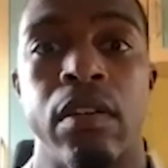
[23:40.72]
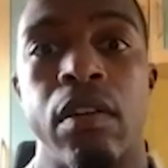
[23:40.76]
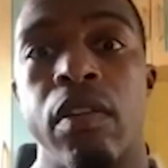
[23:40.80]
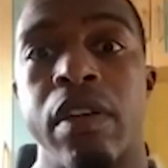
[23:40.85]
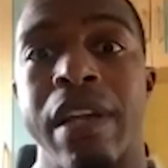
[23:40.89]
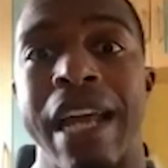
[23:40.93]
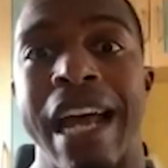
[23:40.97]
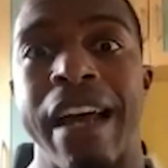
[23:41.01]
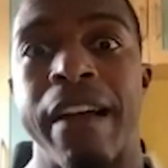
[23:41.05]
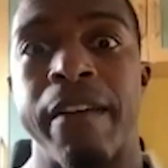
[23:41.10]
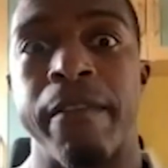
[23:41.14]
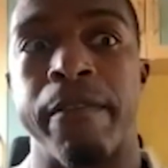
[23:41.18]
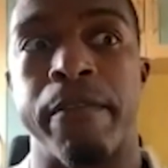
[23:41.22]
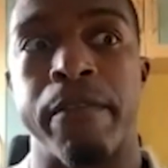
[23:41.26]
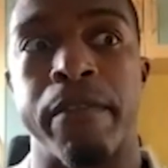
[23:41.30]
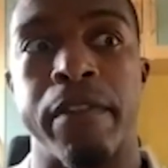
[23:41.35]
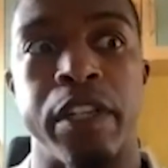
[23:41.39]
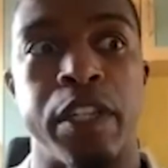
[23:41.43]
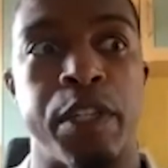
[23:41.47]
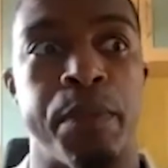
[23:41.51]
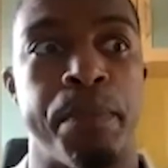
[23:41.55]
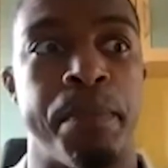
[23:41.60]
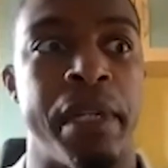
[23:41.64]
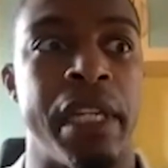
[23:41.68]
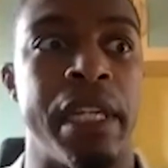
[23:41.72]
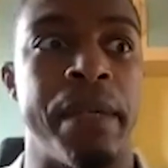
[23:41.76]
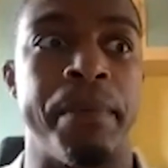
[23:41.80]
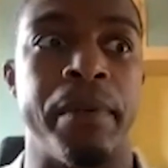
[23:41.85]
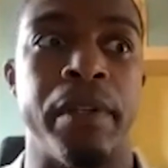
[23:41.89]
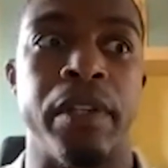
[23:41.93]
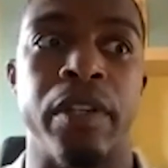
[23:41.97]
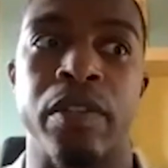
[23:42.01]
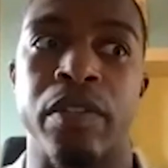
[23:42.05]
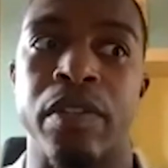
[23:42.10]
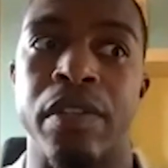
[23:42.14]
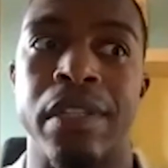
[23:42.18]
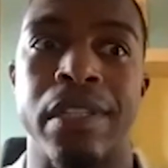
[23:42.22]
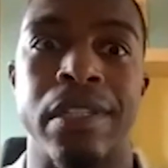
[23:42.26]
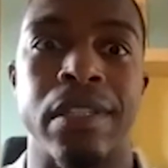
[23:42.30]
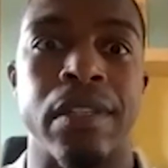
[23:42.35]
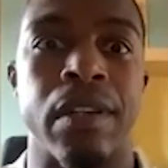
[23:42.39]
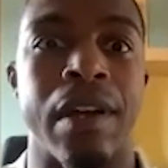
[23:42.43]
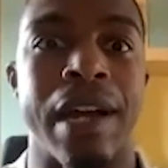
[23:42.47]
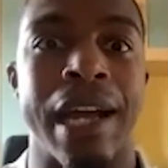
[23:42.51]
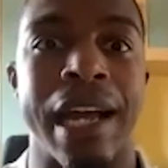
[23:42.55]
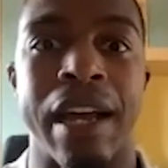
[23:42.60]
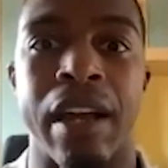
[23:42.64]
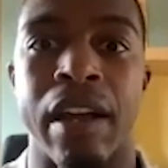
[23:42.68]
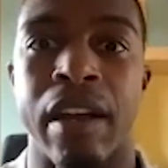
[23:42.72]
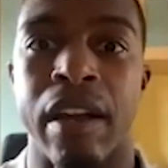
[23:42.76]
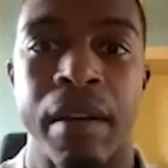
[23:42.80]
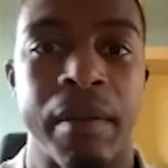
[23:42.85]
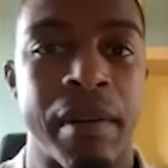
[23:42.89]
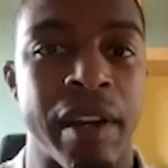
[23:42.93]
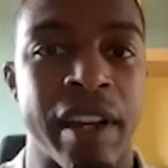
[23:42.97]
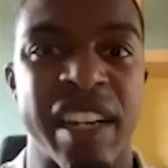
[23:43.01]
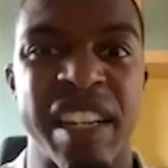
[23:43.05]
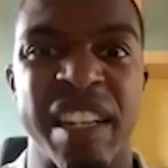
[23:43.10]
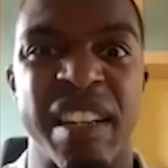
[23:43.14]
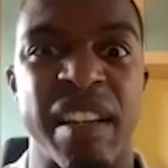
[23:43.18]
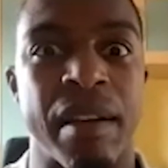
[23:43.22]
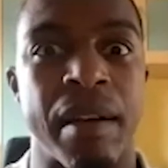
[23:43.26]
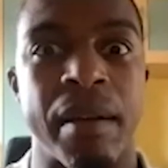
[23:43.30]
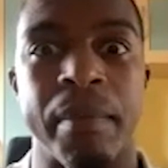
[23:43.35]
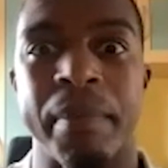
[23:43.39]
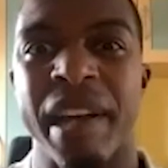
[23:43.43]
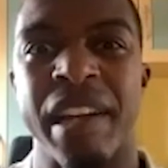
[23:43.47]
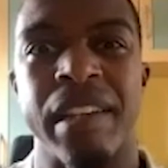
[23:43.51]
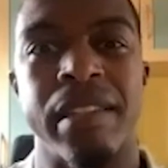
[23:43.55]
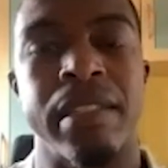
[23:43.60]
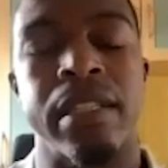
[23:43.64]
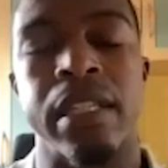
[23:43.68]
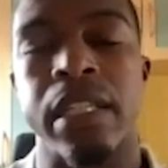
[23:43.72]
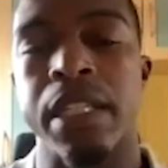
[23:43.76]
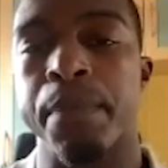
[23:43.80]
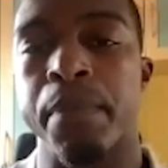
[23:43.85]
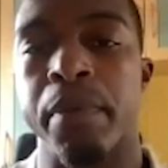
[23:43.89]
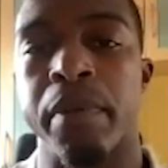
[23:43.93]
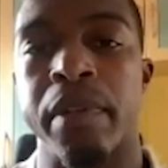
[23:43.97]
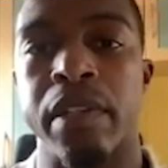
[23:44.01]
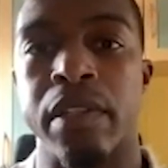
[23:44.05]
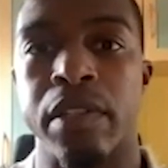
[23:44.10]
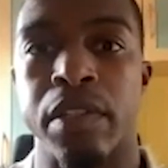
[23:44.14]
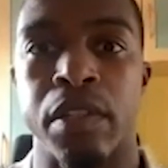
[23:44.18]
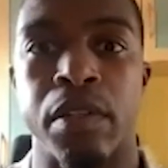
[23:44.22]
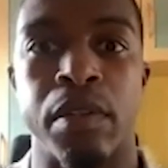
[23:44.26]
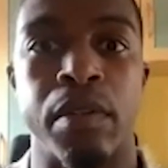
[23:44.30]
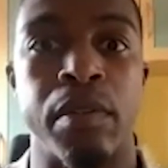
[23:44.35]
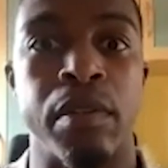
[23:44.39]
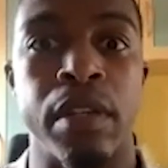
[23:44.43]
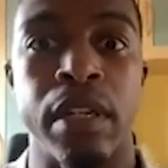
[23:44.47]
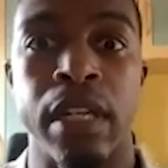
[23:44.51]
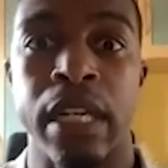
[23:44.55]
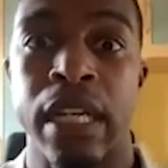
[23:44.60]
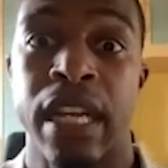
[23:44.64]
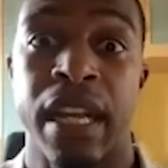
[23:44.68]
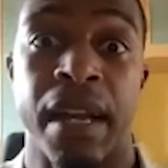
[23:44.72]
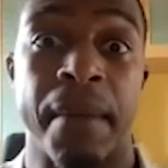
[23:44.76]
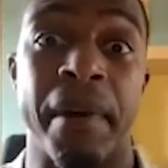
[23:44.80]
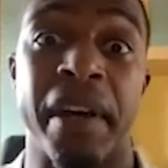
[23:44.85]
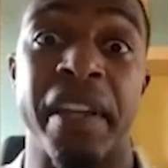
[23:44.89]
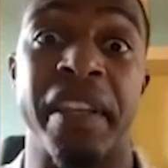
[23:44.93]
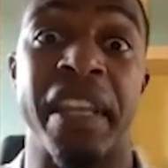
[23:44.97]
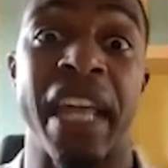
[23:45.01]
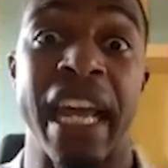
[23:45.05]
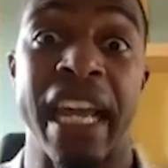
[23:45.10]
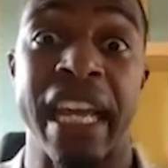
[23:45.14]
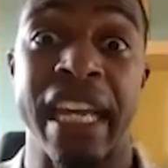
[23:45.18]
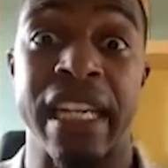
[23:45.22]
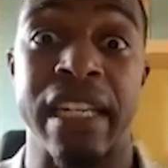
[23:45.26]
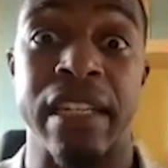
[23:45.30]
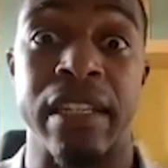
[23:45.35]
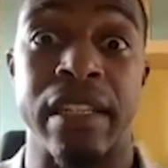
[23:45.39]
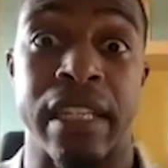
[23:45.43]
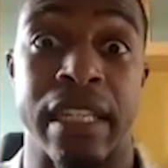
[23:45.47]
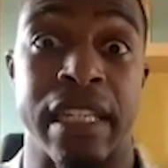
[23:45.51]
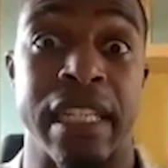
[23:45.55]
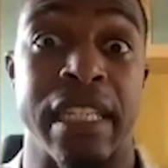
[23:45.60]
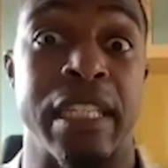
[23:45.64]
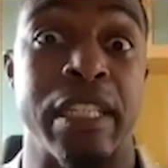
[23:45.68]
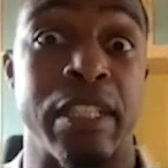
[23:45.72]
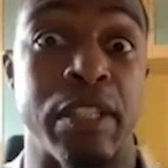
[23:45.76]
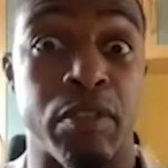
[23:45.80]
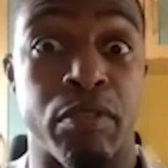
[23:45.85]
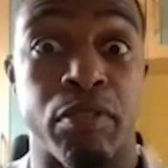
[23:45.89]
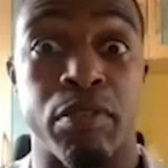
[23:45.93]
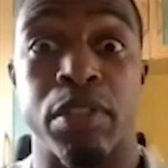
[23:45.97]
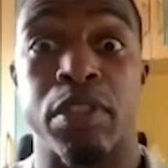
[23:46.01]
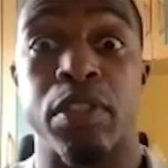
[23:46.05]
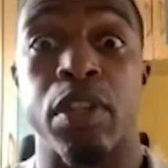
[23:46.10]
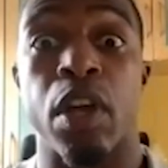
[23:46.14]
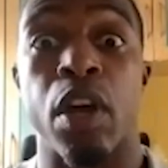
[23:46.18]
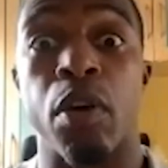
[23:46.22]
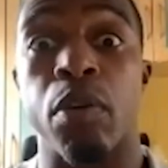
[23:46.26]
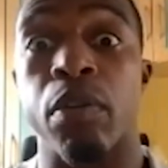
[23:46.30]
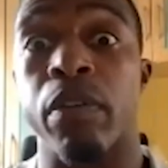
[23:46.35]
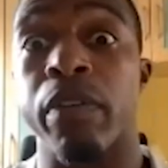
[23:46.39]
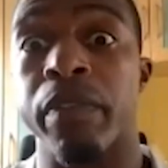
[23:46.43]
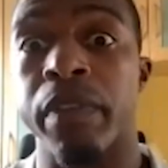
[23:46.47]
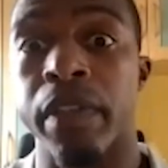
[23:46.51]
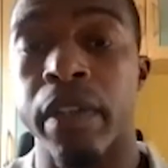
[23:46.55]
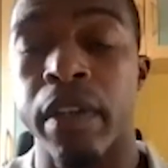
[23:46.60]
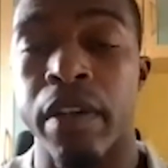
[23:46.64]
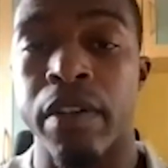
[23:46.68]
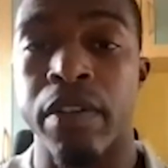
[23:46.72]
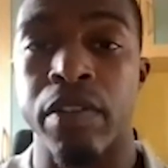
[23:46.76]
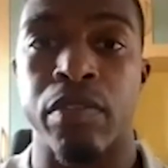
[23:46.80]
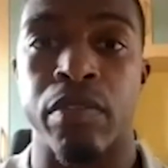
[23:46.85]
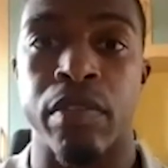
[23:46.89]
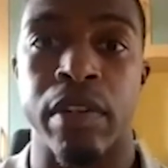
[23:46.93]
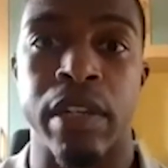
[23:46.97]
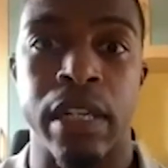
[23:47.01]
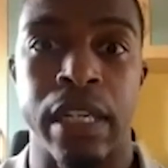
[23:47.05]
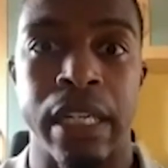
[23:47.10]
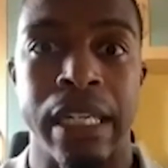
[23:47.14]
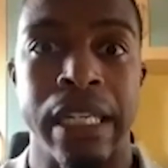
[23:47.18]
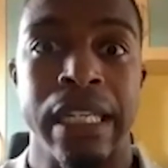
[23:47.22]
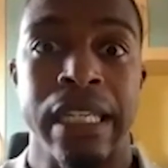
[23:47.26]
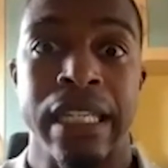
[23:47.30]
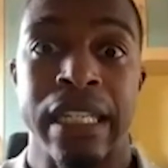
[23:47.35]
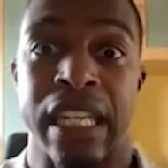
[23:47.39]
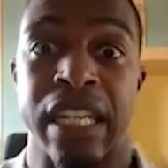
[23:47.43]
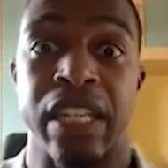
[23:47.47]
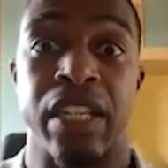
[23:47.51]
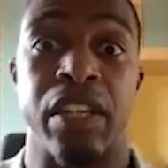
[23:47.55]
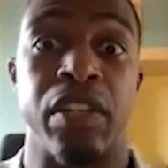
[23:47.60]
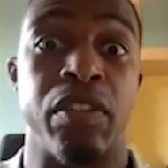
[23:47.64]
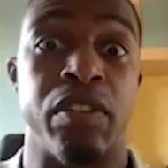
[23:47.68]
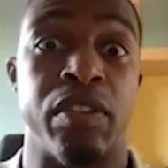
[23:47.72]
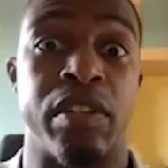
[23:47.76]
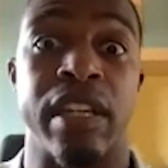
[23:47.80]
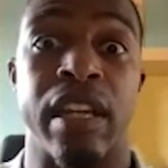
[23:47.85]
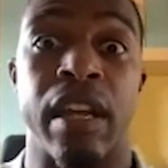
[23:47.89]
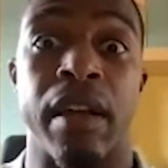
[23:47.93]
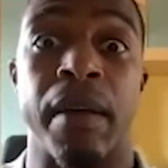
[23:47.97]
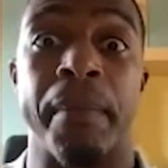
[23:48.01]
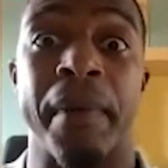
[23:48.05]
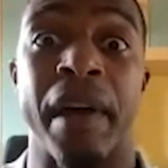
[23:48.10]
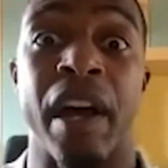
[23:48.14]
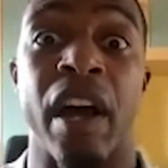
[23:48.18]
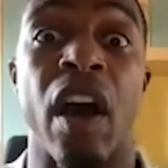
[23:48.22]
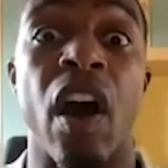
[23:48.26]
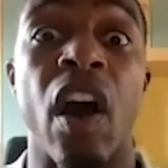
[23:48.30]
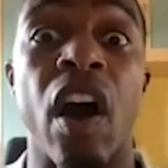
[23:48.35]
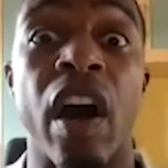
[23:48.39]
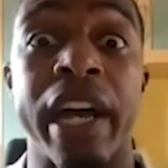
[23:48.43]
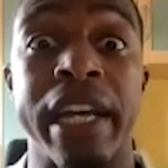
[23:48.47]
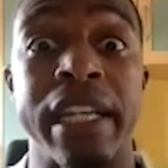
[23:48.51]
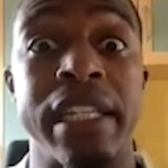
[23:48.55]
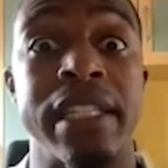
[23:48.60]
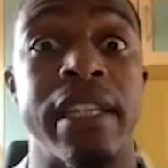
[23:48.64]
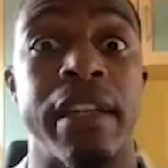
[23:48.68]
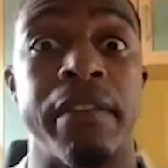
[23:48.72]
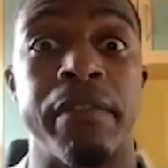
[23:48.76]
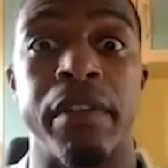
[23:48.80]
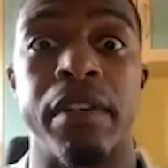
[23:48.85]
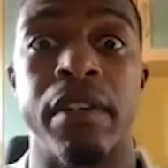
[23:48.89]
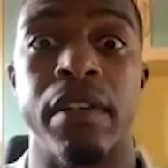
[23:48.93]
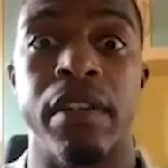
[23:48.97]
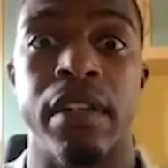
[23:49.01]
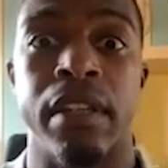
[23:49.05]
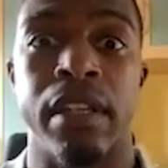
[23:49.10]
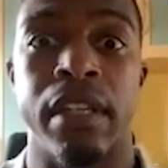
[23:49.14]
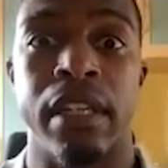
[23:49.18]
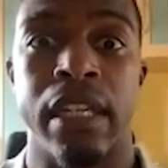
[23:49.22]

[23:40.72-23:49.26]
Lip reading: On average, people usually start out at about 6.2. And by the end, and this is across the whole of the country, they're usually at about a high 7.